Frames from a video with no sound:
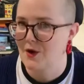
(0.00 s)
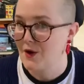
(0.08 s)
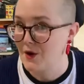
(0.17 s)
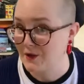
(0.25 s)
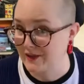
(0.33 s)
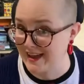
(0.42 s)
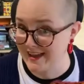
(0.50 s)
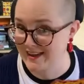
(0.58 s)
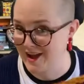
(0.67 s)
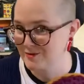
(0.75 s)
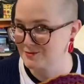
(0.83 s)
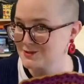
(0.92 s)
Okay, I
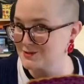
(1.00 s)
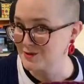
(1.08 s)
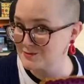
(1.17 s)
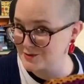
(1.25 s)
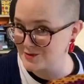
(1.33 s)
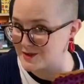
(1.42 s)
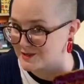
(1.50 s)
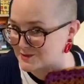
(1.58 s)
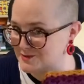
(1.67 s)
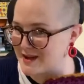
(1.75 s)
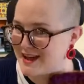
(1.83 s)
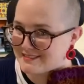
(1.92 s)
will stop talking to you
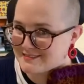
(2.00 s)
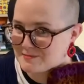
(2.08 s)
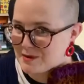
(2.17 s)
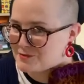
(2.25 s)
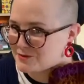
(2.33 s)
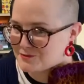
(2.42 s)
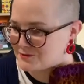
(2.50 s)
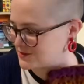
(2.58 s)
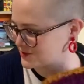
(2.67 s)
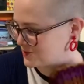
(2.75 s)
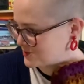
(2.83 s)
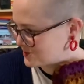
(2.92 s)
about my beautiful
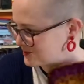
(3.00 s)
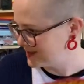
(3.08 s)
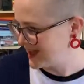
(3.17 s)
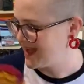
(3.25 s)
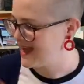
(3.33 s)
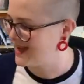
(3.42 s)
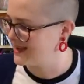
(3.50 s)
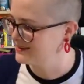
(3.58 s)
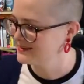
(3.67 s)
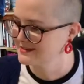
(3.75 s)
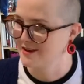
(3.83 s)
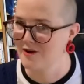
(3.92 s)
shawl and
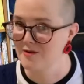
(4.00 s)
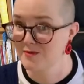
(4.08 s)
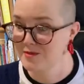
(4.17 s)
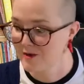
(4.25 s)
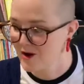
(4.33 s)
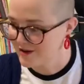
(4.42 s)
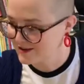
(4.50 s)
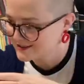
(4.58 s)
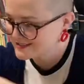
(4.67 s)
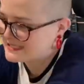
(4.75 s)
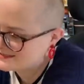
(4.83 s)
open the box.